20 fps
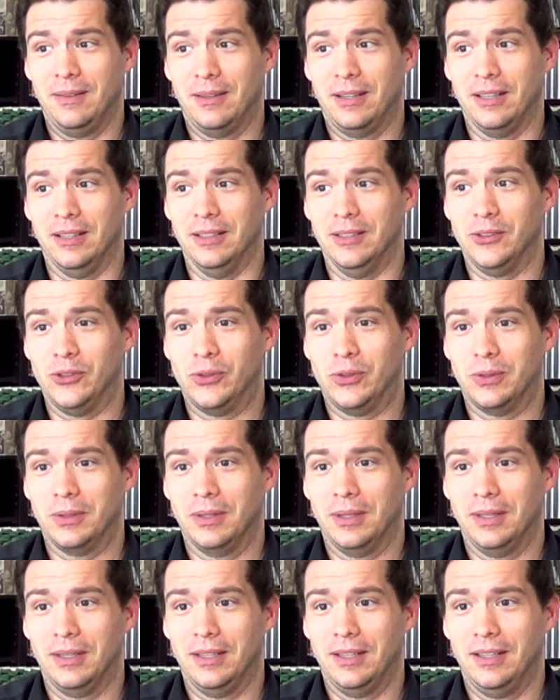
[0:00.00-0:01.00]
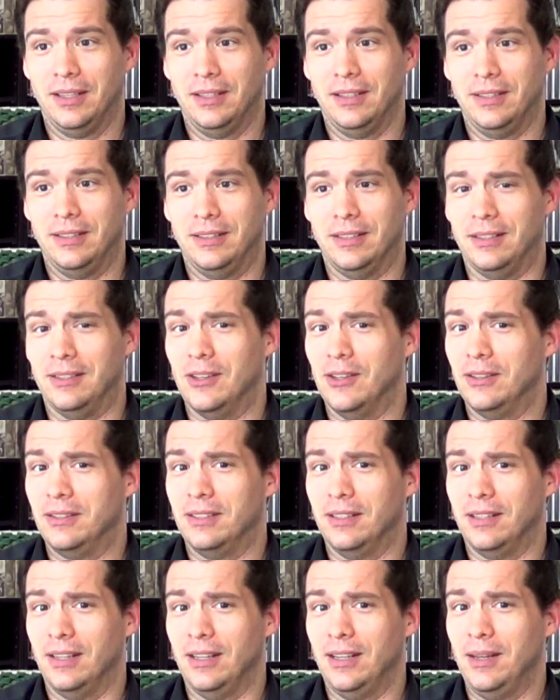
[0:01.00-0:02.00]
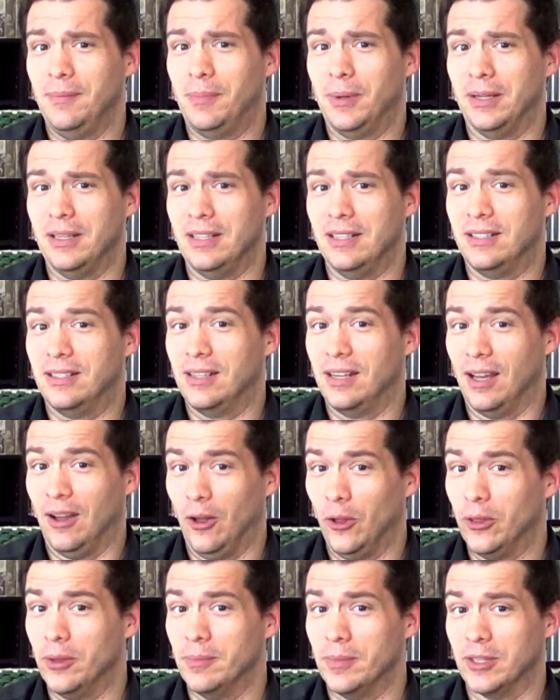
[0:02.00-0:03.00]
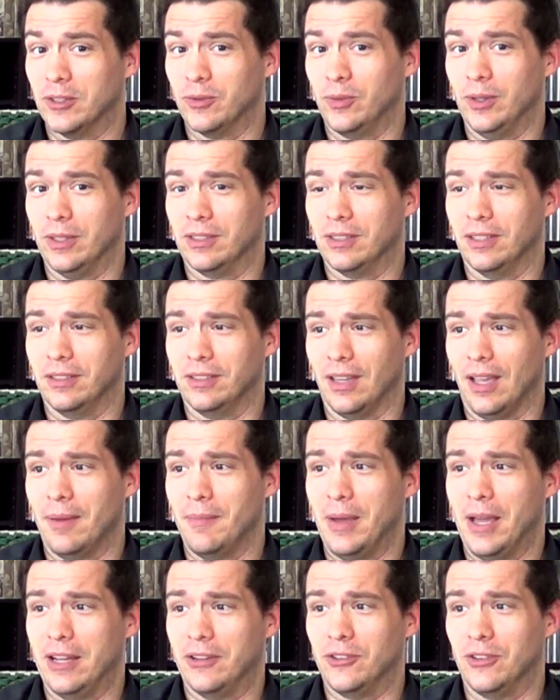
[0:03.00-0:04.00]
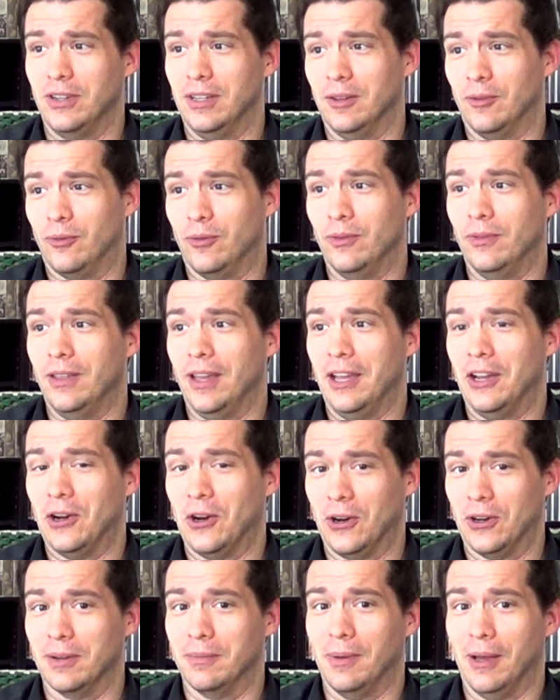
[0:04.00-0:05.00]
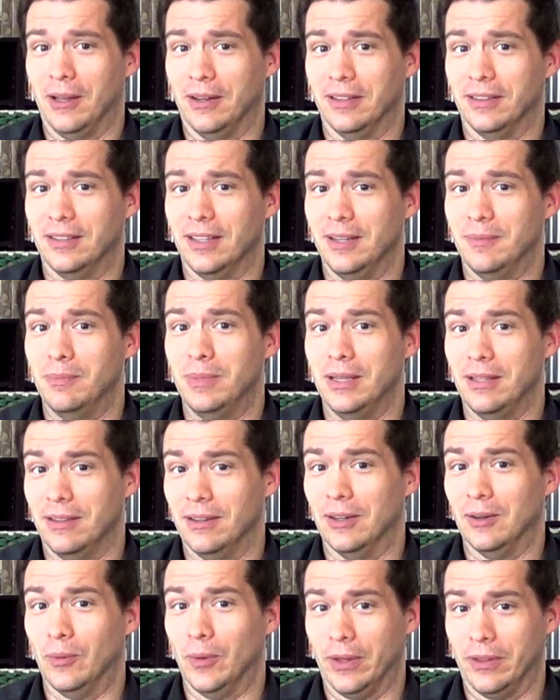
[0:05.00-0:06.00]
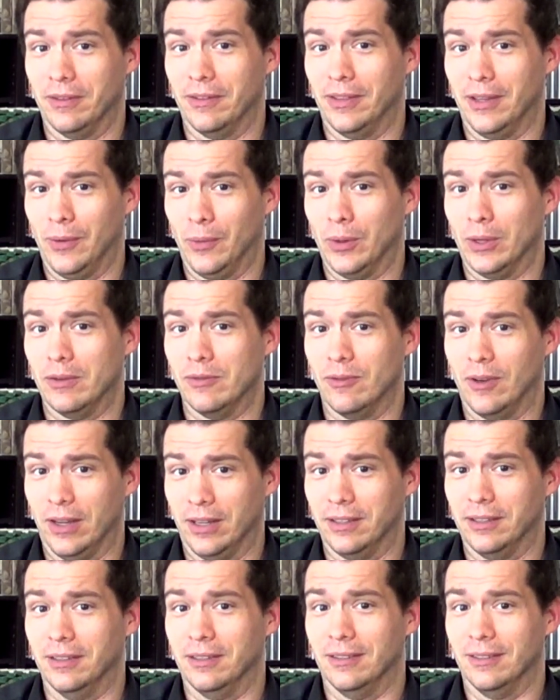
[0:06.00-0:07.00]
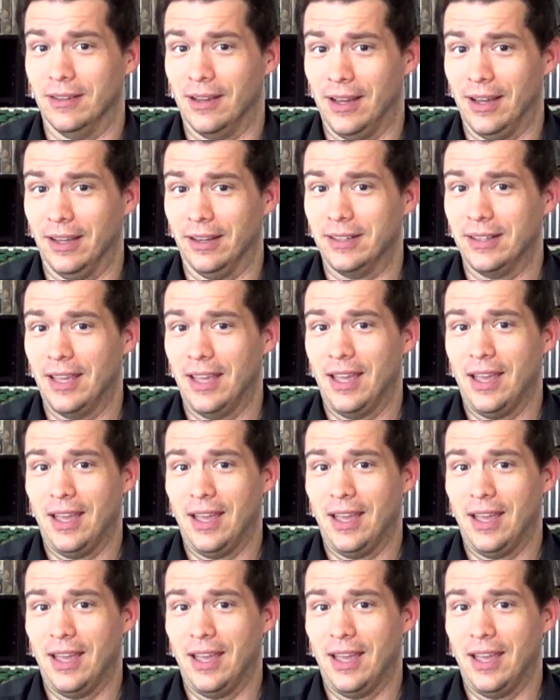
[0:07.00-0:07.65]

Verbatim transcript: Cause did did anybody tell the Misfits? Cause I imagine if they heard about it, they'd be there whether they were invited or not.